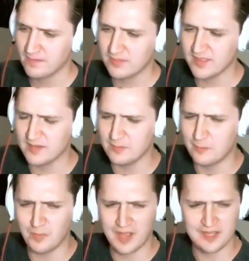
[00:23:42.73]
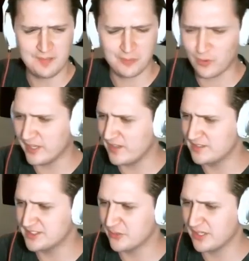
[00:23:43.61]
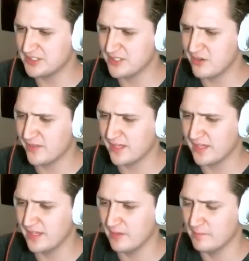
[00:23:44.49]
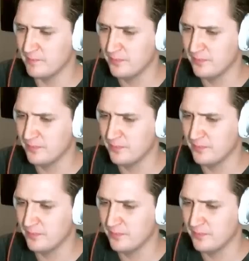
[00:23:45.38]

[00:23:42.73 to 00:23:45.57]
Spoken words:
That am I running it in this iteration? I don't think I am.